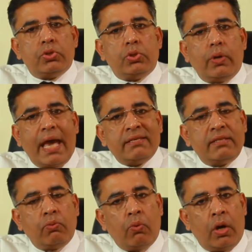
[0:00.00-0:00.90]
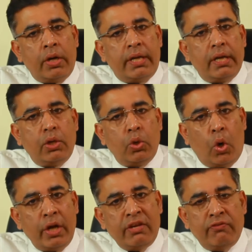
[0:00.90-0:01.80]
So as the word
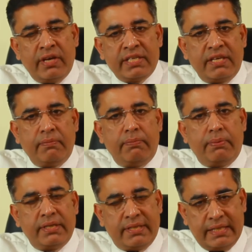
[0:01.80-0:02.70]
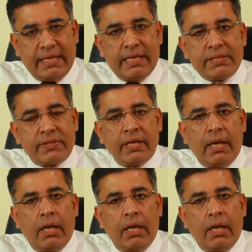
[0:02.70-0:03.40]
non-invasive suggests,